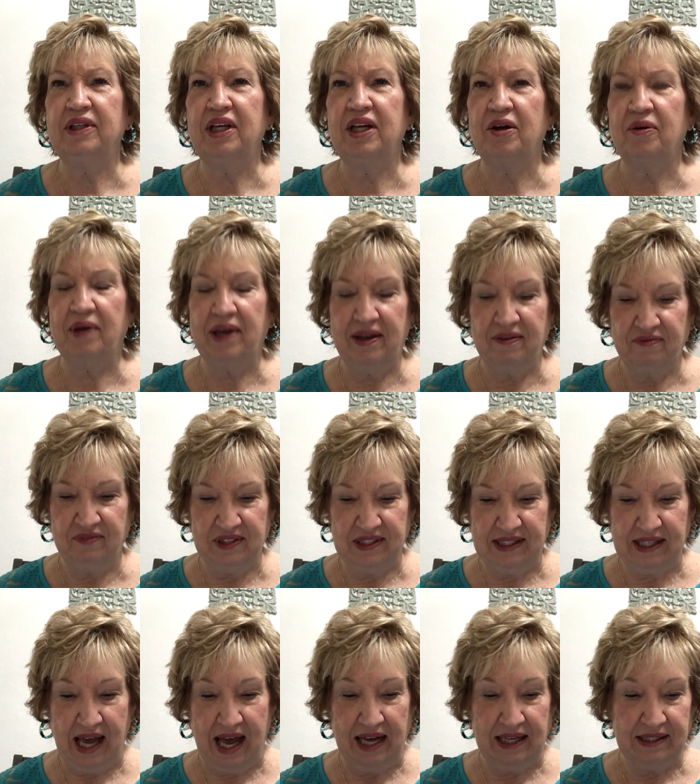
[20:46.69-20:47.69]
you know,
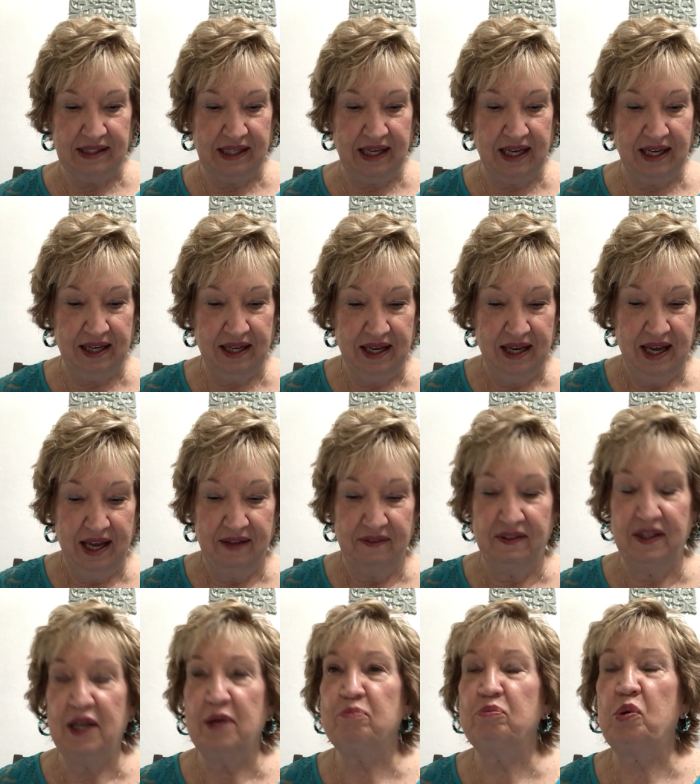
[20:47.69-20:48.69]
emphasizing
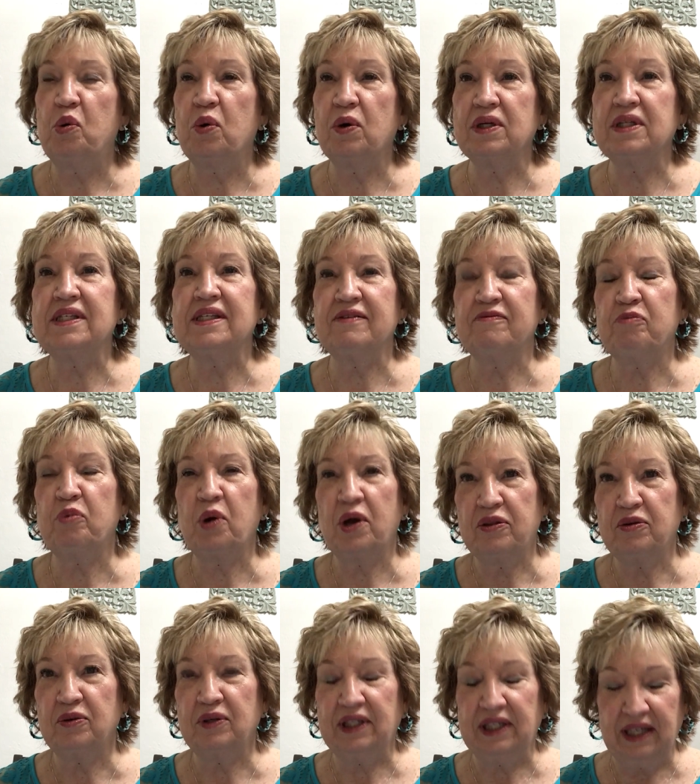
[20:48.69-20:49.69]
the importance of
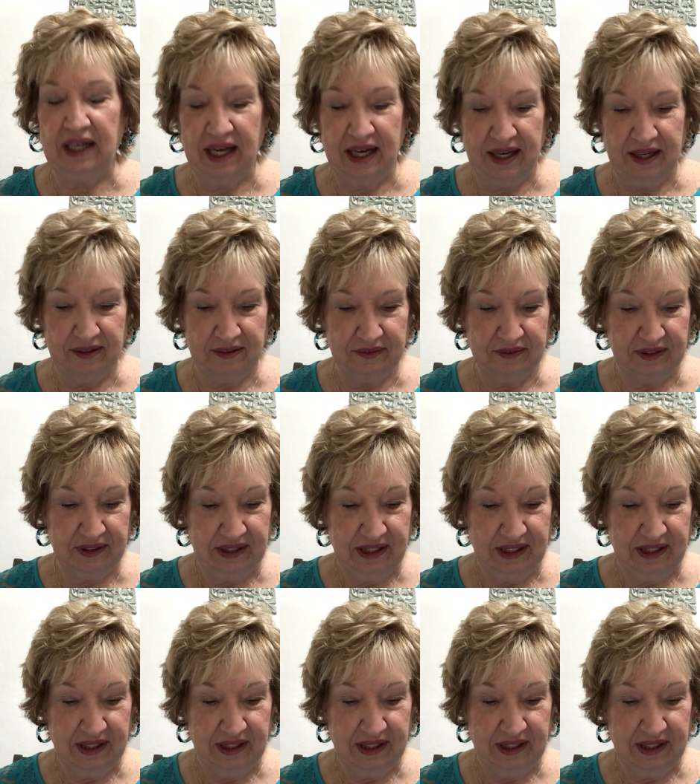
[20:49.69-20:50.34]
brotherly love.